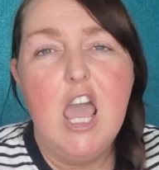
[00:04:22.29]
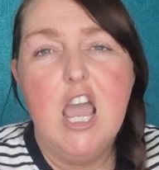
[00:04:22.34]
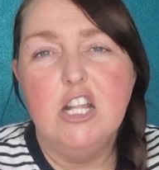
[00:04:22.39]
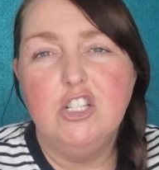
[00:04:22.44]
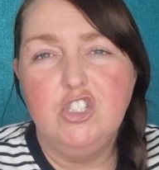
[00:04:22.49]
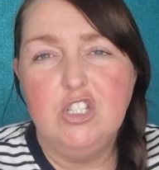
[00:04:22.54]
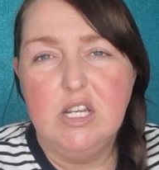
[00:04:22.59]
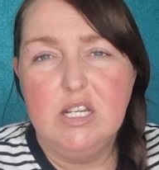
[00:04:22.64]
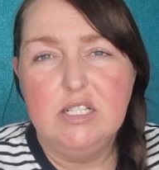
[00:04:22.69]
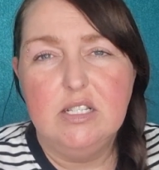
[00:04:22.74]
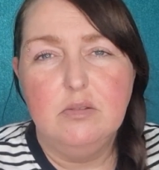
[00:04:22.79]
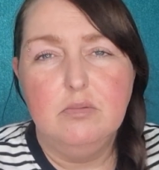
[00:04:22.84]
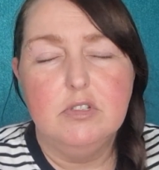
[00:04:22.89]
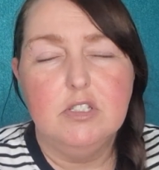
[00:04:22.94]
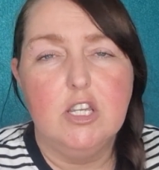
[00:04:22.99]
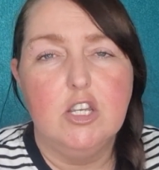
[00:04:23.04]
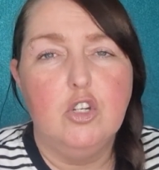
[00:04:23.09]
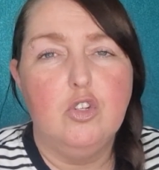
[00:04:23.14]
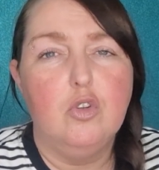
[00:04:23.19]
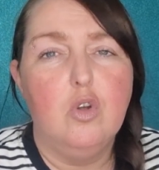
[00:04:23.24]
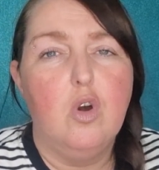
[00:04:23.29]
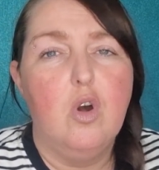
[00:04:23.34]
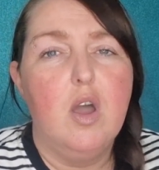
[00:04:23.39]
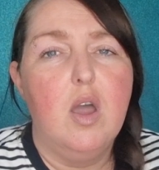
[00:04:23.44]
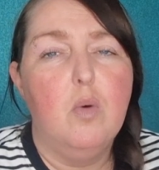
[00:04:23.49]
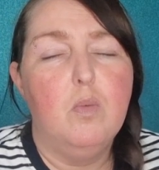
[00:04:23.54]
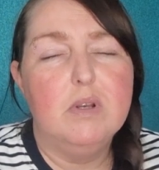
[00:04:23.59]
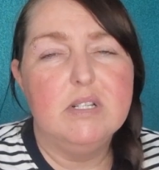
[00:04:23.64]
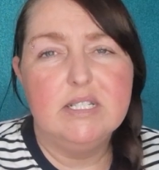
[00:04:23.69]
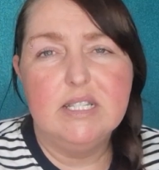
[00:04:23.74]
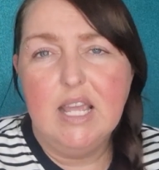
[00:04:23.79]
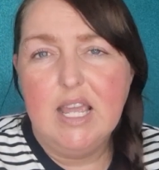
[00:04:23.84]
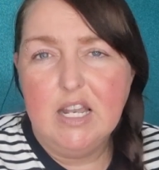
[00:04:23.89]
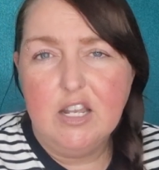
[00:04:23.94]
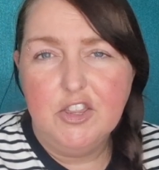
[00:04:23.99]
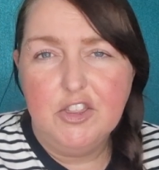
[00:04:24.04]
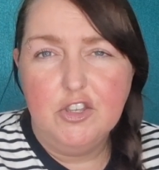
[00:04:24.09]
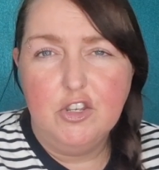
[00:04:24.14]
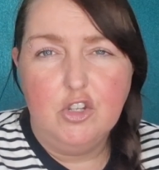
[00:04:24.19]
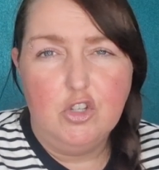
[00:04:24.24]
And Jesse was like, no, it wasn't
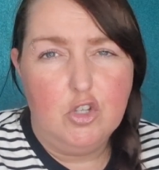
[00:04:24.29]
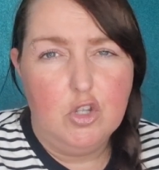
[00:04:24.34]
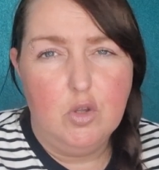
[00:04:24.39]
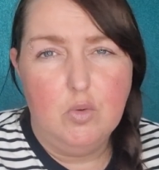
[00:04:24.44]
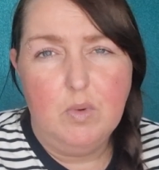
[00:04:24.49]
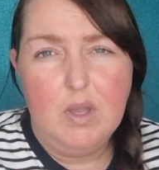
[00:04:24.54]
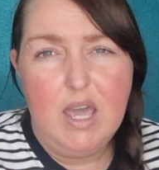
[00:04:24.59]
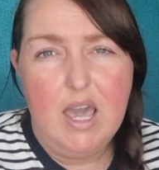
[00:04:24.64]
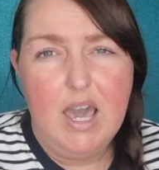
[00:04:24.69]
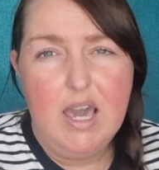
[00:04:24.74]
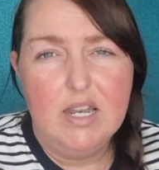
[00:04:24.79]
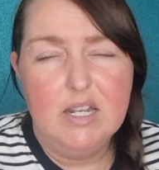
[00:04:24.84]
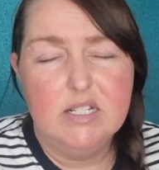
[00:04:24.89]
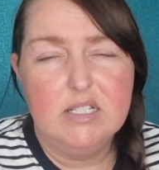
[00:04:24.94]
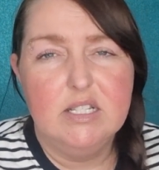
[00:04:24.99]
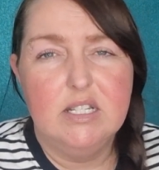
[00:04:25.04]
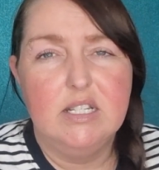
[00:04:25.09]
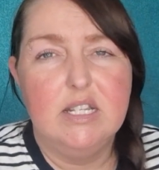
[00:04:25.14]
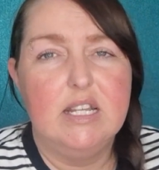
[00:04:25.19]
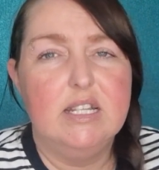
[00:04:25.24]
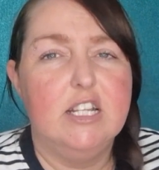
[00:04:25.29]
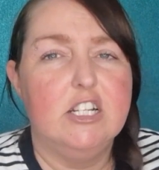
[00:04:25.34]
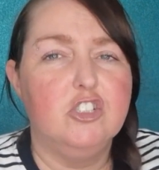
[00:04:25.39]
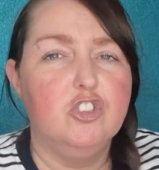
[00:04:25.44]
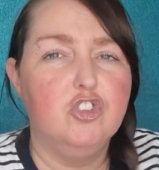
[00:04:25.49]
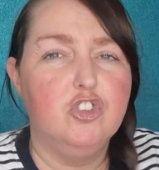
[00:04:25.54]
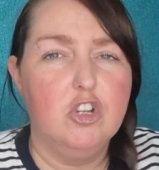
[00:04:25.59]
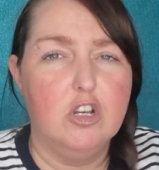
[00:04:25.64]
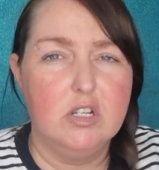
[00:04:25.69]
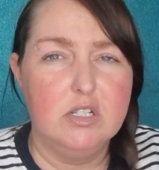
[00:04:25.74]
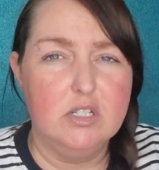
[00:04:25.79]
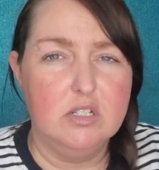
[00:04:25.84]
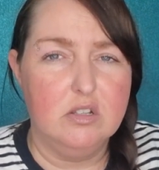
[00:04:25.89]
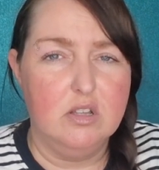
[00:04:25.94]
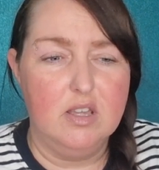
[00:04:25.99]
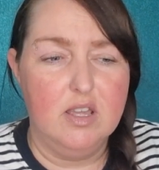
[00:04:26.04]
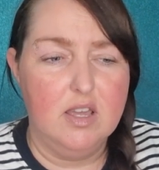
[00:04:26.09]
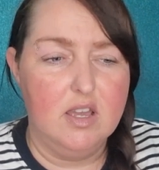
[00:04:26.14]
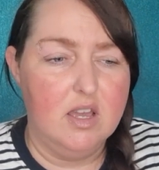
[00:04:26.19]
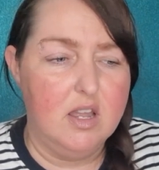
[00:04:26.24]
anything to do with Harrison. I didn't trust
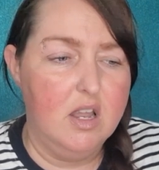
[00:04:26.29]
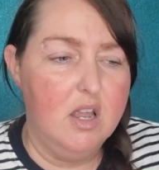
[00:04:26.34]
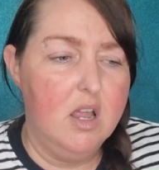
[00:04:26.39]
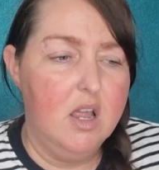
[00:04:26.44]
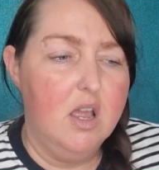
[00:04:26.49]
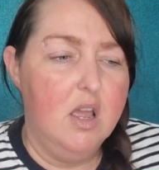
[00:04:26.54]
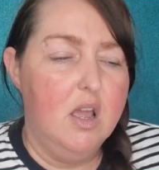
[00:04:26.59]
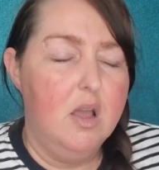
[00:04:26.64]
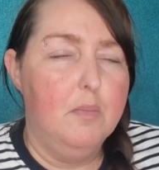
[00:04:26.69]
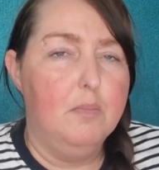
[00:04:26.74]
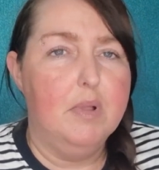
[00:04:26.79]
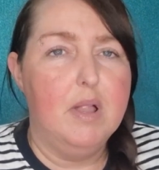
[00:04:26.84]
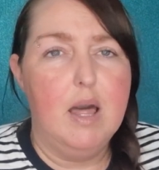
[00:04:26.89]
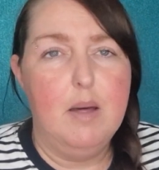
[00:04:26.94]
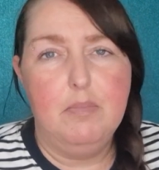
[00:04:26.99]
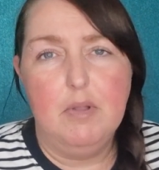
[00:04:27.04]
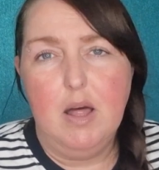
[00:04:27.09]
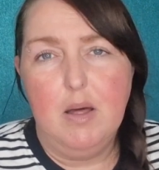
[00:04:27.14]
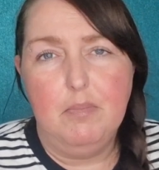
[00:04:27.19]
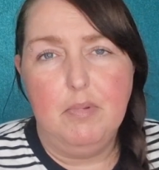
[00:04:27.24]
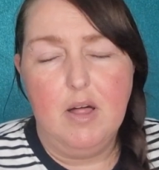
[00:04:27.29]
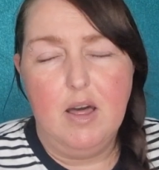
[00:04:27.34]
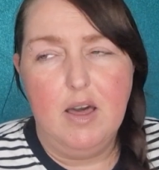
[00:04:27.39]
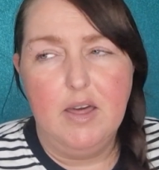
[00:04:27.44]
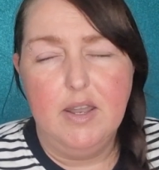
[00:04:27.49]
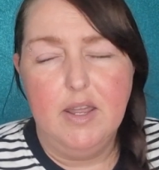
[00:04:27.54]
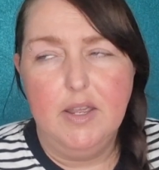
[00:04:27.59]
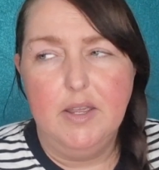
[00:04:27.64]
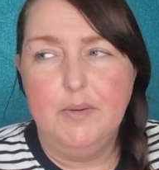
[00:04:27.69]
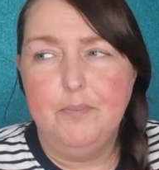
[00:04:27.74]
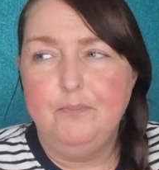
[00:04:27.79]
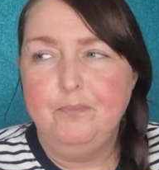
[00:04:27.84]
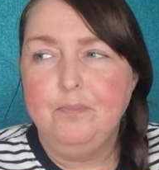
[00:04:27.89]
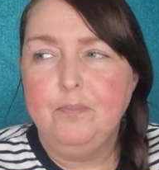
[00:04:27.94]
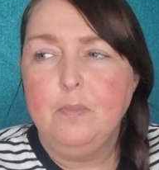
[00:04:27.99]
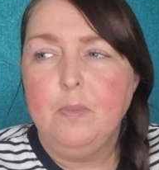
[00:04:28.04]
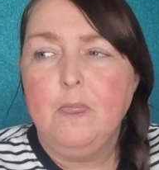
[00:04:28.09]
Claire. Blah blah blah, right?